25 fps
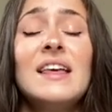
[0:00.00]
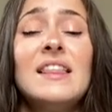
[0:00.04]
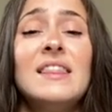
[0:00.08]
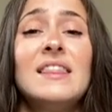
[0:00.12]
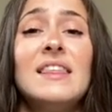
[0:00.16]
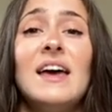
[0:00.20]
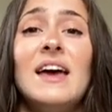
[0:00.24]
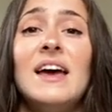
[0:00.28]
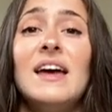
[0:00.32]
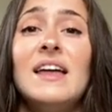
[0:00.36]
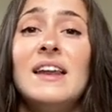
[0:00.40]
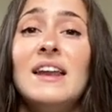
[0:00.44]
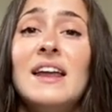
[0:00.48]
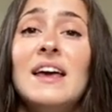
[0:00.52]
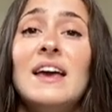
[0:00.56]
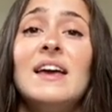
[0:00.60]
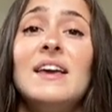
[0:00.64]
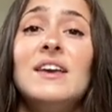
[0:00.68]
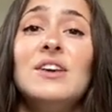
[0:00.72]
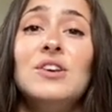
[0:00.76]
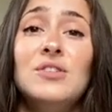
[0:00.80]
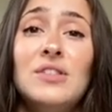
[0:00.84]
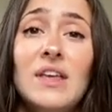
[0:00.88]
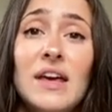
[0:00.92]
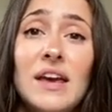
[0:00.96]
then
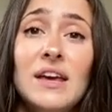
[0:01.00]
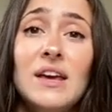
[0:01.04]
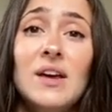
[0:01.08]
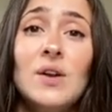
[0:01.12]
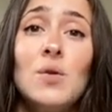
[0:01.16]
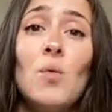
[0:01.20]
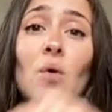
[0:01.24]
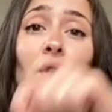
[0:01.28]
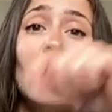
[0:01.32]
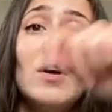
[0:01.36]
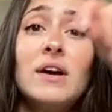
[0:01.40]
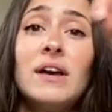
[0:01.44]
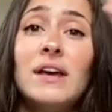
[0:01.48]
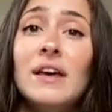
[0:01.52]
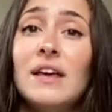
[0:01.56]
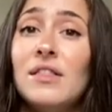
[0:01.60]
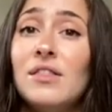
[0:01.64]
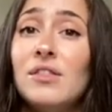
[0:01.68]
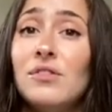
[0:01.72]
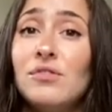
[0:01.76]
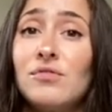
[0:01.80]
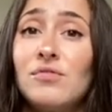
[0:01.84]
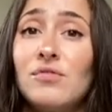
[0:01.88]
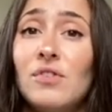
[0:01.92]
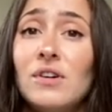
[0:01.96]
they can walk in
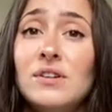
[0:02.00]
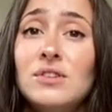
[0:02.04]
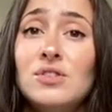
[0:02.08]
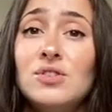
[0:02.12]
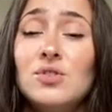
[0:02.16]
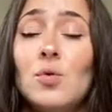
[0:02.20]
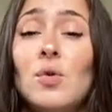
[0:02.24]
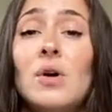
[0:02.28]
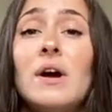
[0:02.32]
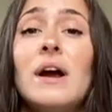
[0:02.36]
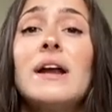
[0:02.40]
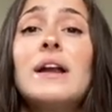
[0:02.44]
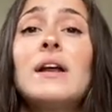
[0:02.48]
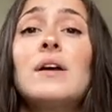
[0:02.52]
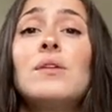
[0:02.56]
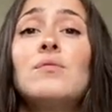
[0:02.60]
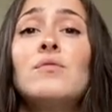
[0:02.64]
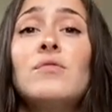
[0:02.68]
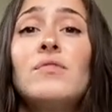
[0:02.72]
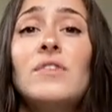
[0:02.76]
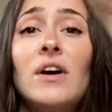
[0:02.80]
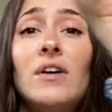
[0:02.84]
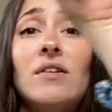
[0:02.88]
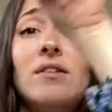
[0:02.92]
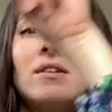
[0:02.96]
the front door and a
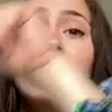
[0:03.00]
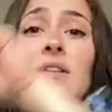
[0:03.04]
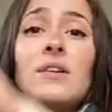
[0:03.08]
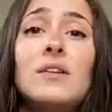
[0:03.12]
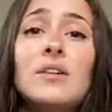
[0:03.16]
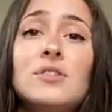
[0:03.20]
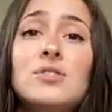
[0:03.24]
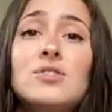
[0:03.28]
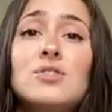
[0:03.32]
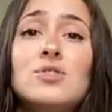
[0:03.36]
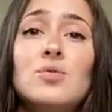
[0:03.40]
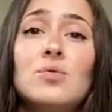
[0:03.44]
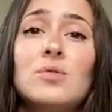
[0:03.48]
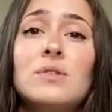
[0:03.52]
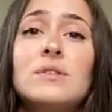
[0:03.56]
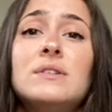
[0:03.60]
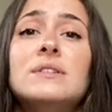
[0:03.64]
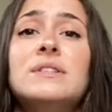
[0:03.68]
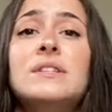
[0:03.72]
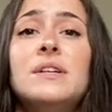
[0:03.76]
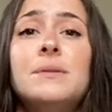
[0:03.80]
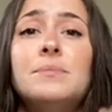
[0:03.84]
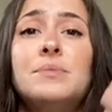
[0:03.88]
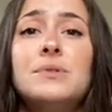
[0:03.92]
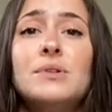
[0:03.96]
very large door
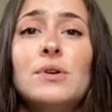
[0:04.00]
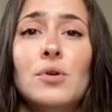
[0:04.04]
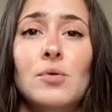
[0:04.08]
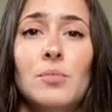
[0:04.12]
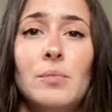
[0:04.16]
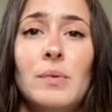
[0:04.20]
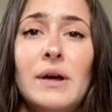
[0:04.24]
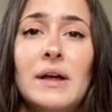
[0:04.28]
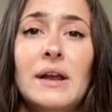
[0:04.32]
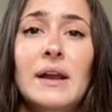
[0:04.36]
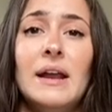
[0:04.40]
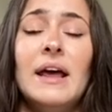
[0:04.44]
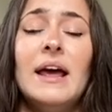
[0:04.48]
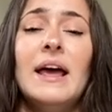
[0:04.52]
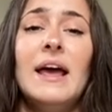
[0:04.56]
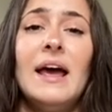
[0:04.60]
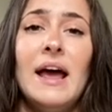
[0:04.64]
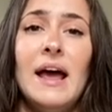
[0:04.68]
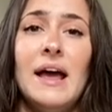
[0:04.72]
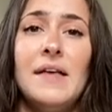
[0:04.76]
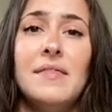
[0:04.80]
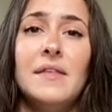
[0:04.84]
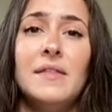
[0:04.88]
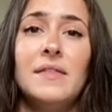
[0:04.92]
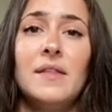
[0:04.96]
zips open
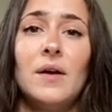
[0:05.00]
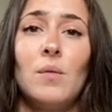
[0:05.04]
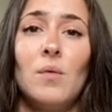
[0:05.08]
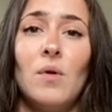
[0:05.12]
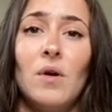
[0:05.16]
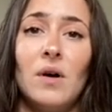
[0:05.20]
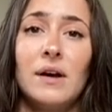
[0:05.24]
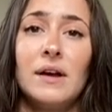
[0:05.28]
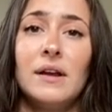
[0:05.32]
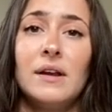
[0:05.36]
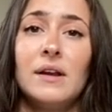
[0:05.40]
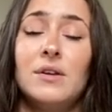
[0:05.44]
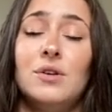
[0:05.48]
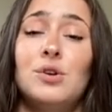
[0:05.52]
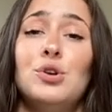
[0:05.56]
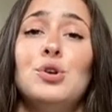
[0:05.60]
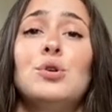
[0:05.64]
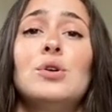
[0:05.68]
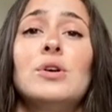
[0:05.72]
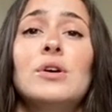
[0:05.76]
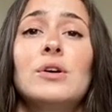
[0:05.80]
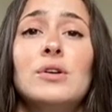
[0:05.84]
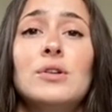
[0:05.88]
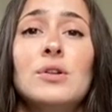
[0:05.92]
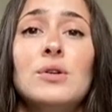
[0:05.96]
and then they walk in and you
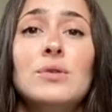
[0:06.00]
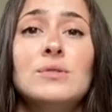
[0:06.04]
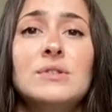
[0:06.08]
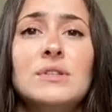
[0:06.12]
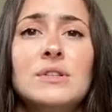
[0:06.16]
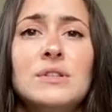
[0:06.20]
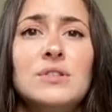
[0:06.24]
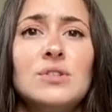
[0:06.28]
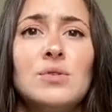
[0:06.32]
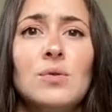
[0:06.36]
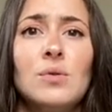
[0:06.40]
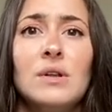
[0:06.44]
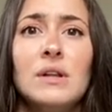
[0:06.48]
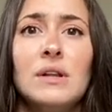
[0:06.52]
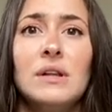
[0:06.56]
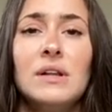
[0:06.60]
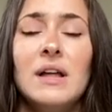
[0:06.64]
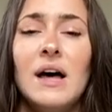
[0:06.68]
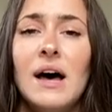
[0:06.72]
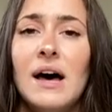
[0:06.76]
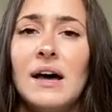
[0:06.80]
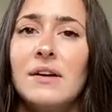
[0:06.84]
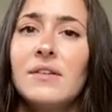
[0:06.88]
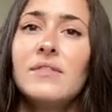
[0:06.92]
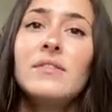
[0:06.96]
can close it. So a
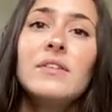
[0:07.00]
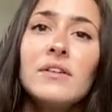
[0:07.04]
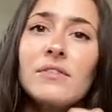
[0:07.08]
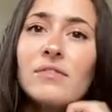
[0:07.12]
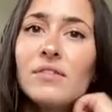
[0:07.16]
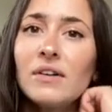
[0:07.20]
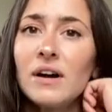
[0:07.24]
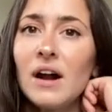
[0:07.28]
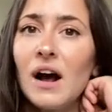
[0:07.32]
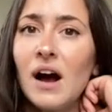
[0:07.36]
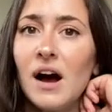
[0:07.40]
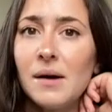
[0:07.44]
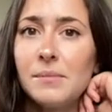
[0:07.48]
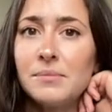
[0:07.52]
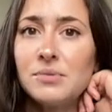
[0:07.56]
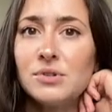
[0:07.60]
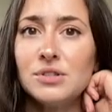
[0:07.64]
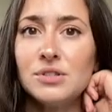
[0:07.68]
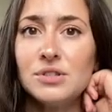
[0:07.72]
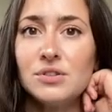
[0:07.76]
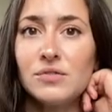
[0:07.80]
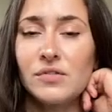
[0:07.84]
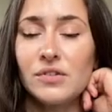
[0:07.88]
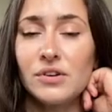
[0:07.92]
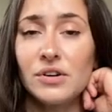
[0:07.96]
lot of different
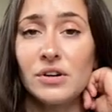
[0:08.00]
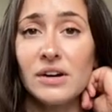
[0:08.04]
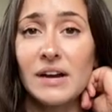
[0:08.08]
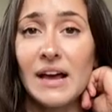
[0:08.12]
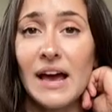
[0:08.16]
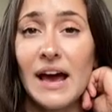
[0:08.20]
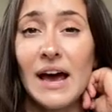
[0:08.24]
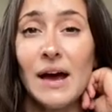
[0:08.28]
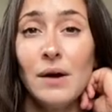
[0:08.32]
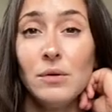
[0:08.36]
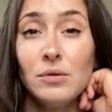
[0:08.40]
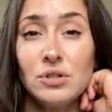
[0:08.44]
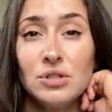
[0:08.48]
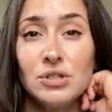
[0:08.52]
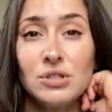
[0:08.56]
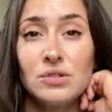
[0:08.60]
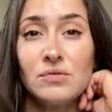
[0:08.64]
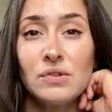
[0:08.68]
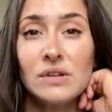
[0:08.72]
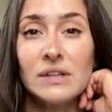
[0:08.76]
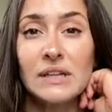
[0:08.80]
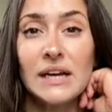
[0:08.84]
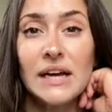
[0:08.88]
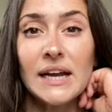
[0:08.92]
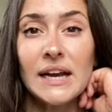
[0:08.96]
options for your cat, which is
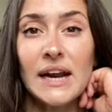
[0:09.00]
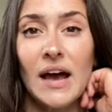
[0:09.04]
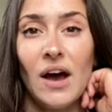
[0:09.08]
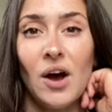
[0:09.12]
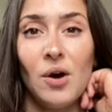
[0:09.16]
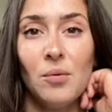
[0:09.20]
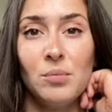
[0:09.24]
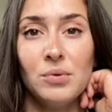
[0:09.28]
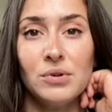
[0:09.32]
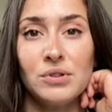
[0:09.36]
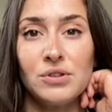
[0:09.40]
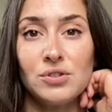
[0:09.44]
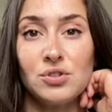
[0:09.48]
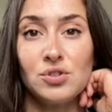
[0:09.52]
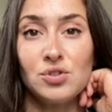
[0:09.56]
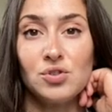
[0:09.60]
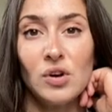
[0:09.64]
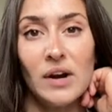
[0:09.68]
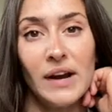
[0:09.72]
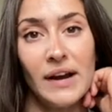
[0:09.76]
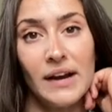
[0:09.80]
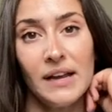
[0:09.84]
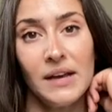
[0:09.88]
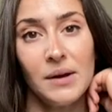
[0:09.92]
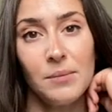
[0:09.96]
really gonna help with the
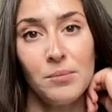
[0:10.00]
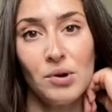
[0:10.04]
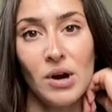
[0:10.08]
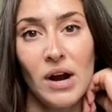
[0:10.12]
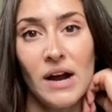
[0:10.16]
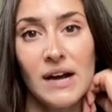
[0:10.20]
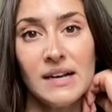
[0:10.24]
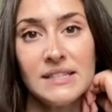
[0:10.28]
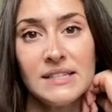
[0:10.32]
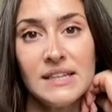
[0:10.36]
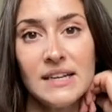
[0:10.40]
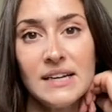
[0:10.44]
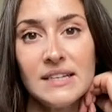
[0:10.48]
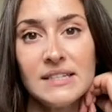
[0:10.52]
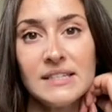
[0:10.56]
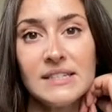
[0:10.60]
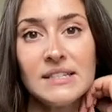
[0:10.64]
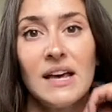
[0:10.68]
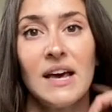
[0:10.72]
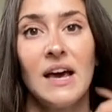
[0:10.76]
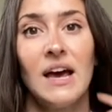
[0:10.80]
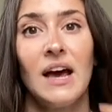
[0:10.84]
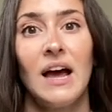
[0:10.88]
training process